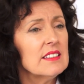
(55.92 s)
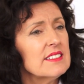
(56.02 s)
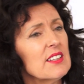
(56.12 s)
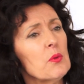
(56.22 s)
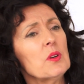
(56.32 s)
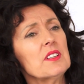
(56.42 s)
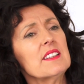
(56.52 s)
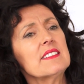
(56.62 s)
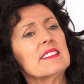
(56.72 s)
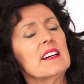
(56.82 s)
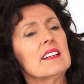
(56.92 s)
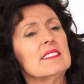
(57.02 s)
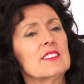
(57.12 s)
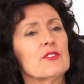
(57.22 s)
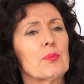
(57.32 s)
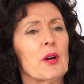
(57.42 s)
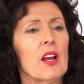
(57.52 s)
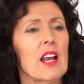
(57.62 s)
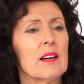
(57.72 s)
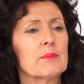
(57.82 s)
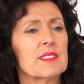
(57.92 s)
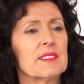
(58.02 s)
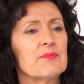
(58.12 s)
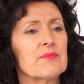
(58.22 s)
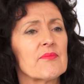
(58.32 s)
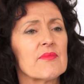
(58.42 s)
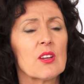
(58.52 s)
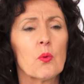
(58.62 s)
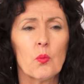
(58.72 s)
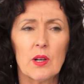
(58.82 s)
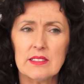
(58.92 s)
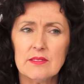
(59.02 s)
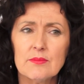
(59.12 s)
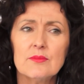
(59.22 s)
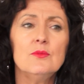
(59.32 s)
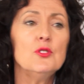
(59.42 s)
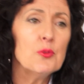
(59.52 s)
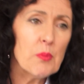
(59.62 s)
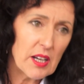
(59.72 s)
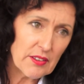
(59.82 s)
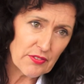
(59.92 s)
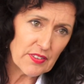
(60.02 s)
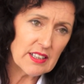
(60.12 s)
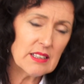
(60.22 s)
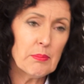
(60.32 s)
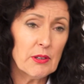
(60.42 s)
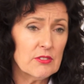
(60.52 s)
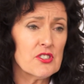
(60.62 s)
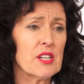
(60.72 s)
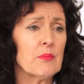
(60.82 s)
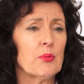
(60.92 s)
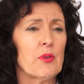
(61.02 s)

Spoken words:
So what are the signs of prolapse? Well, you might feel a bulging